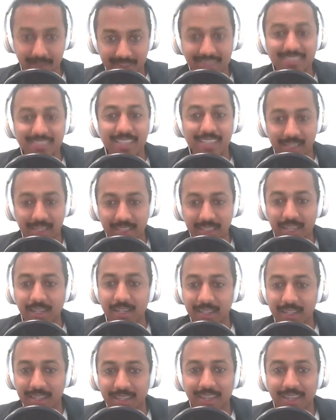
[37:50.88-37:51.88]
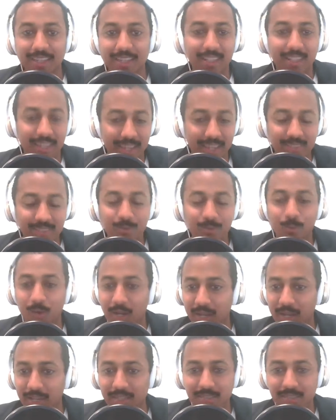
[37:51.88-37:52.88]
exactly intellect
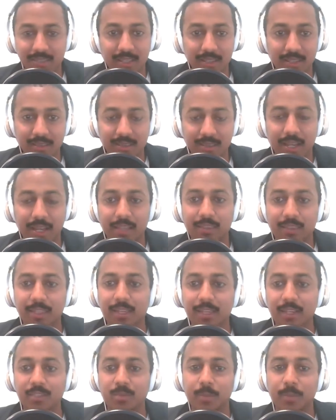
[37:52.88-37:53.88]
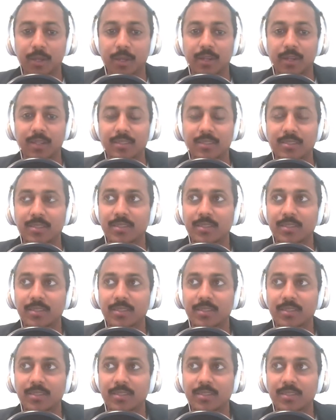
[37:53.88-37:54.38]
wise, they got the experience.